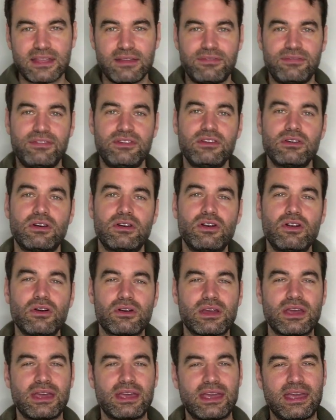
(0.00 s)
If you're
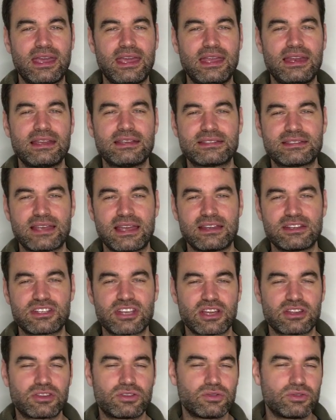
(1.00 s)
looking in a
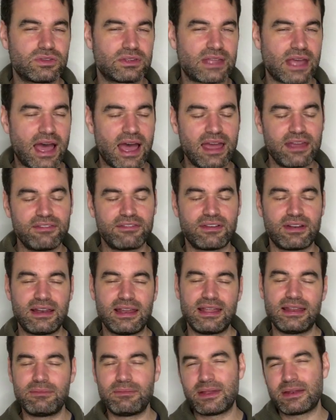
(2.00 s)
sencha to dive a
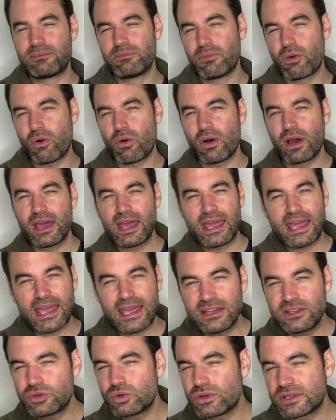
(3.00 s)
little bit more
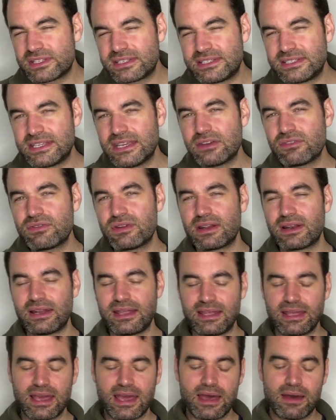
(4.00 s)
into a
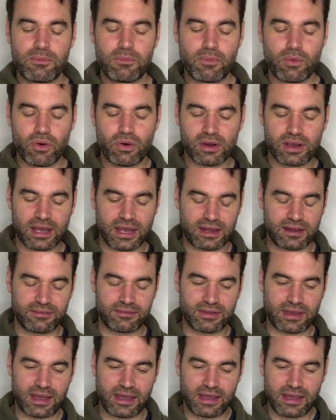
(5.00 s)
cereally, more kind of
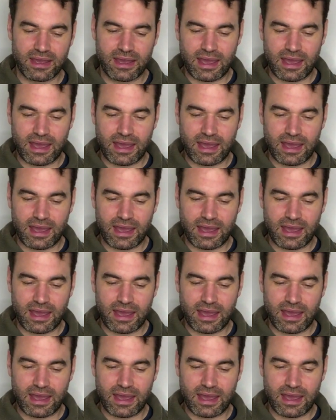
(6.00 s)
a